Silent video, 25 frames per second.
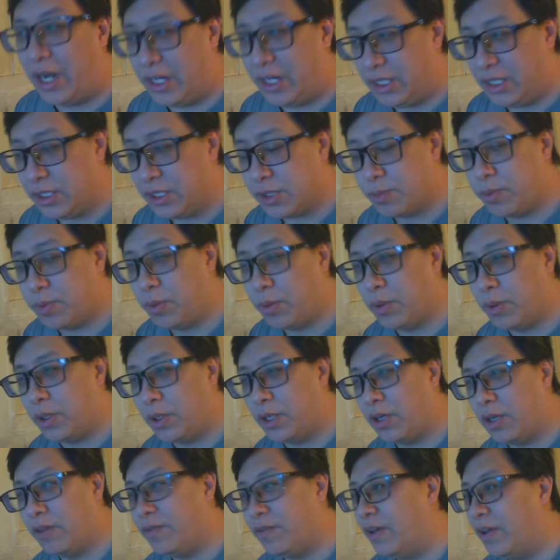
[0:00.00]
each point
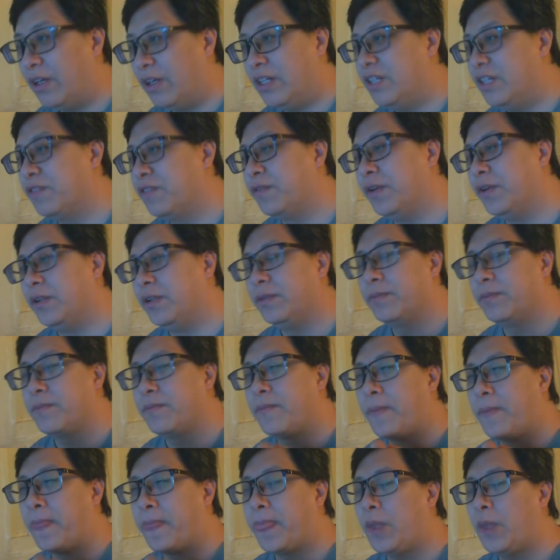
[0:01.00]
are very different.
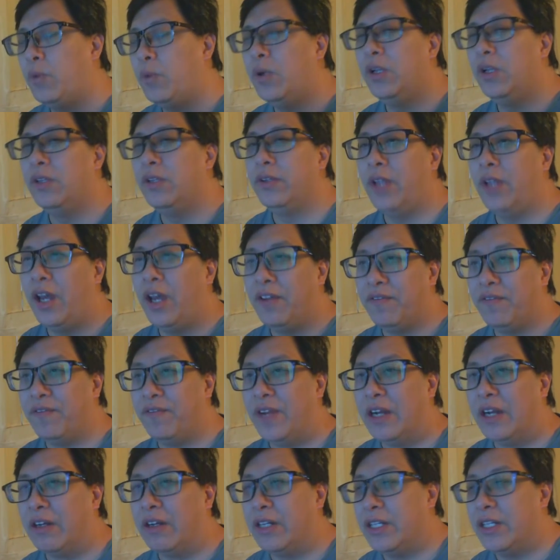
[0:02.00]
Well, not
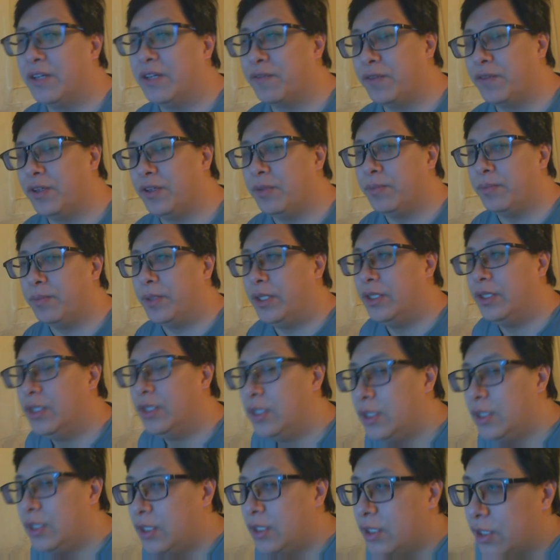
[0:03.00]
very different, but
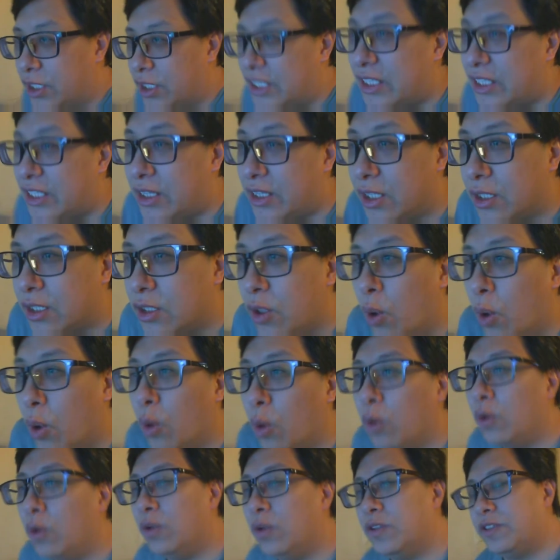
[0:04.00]
the
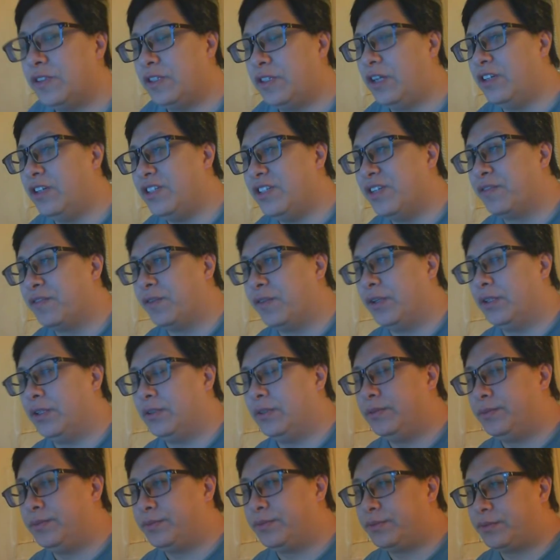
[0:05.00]
goals are different.
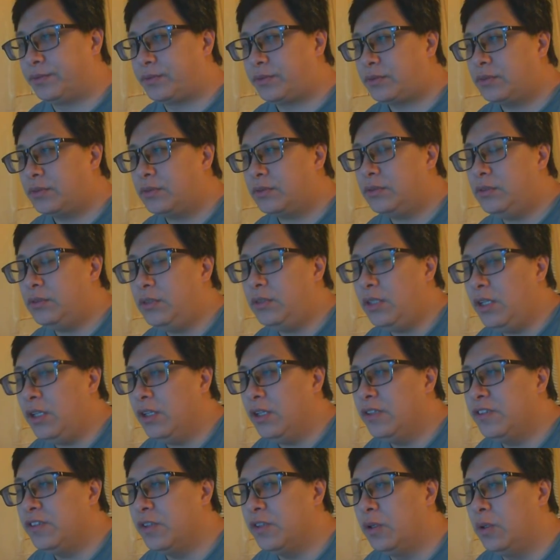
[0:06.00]

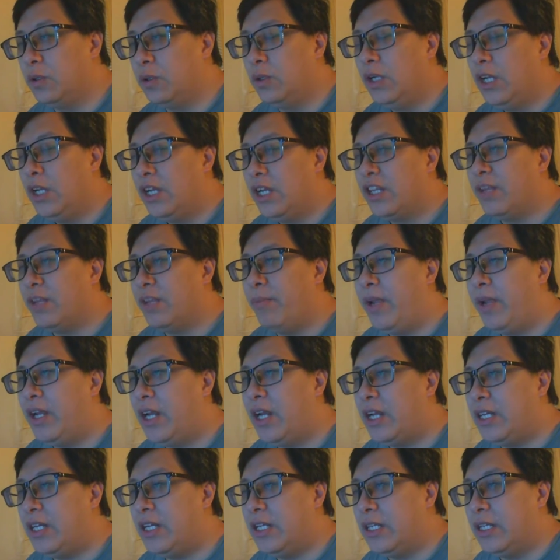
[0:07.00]
So the main
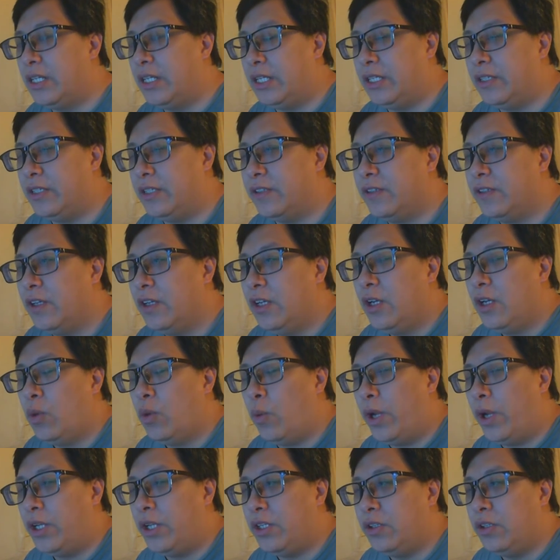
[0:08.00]
idea is,
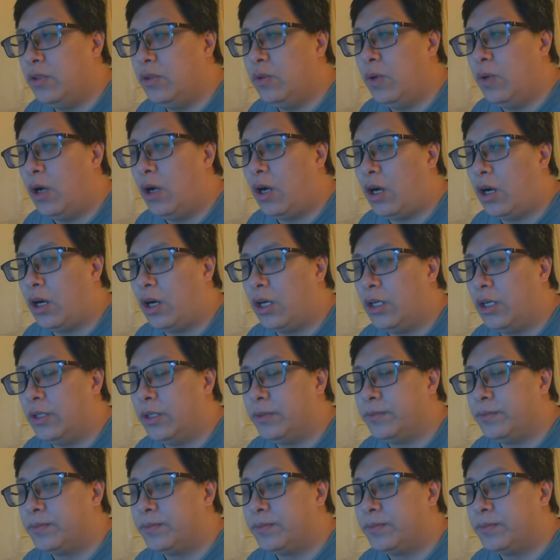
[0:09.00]
when you are